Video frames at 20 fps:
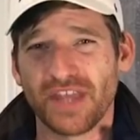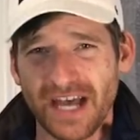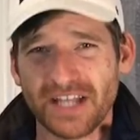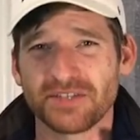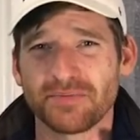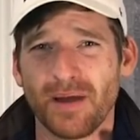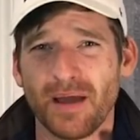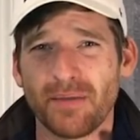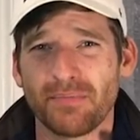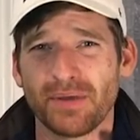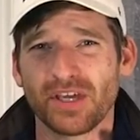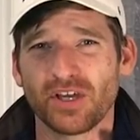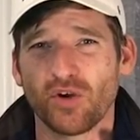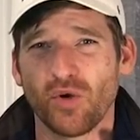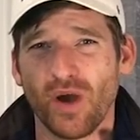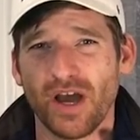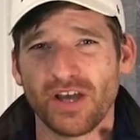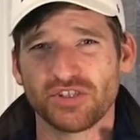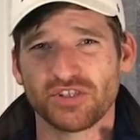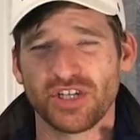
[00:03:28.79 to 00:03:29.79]
That's my big
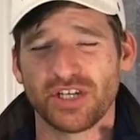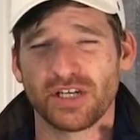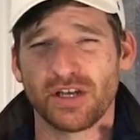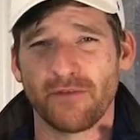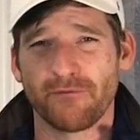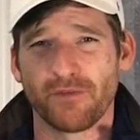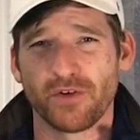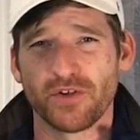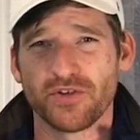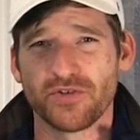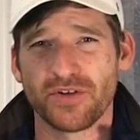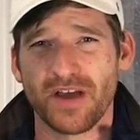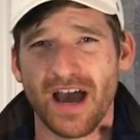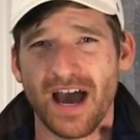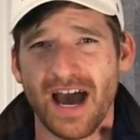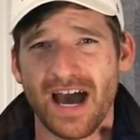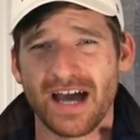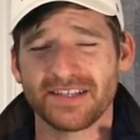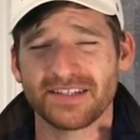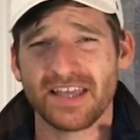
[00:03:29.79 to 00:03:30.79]
question for you
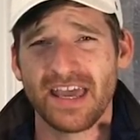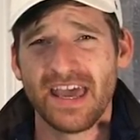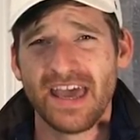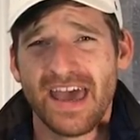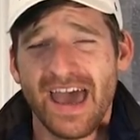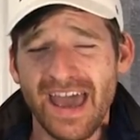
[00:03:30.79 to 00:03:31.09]
guys.